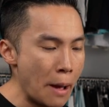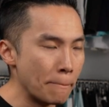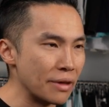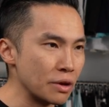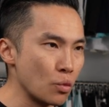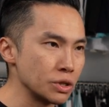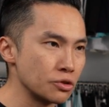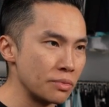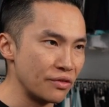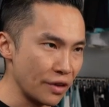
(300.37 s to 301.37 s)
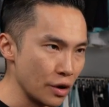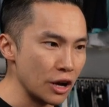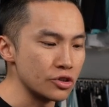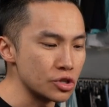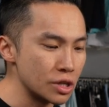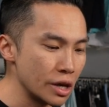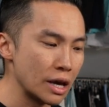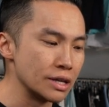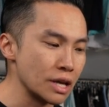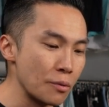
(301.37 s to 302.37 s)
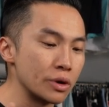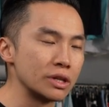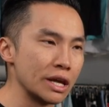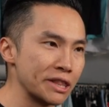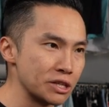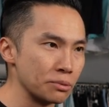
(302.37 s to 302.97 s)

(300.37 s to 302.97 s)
But I think what's gonna be very interesting is I'm gonna take this